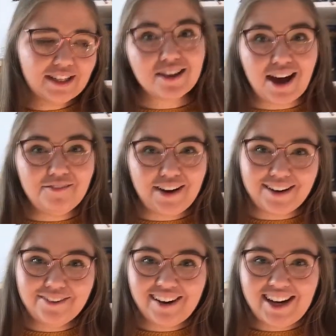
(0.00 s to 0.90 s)
So I'm
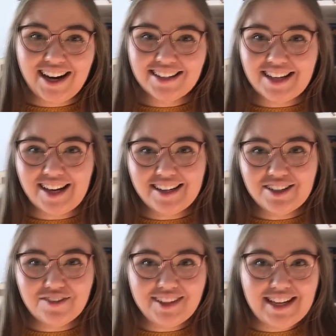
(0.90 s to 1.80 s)
very excited
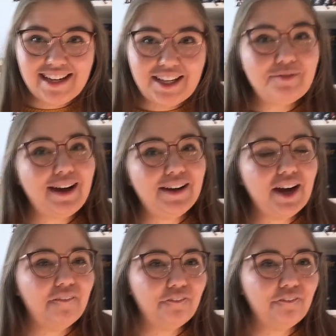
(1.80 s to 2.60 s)
to be taking my